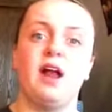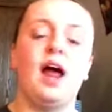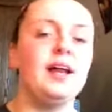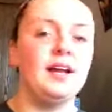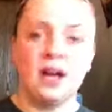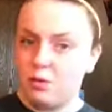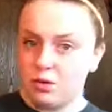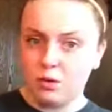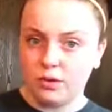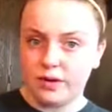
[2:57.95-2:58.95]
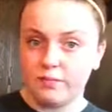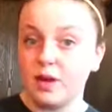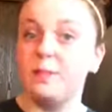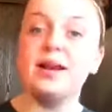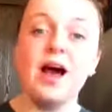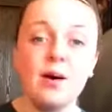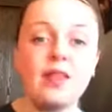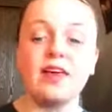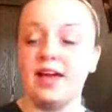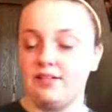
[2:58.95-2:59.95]
I did not want to hold it. But now I
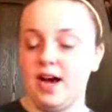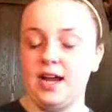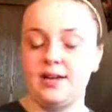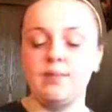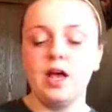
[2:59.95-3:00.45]
think I've got it.